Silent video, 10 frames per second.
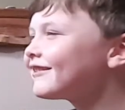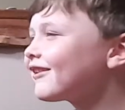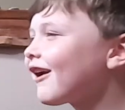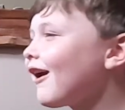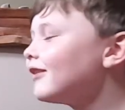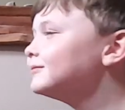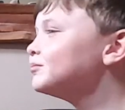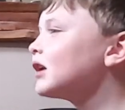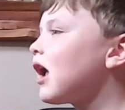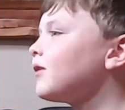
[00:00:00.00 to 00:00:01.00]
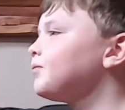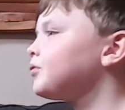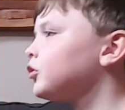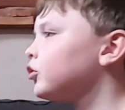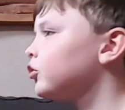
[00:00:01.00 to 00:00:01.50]
Do it again, one word.
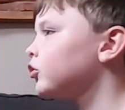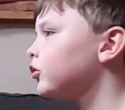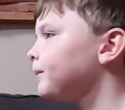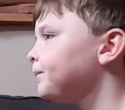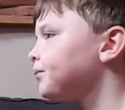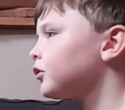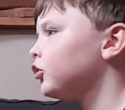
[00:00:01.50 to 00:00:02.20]
Do the first word again.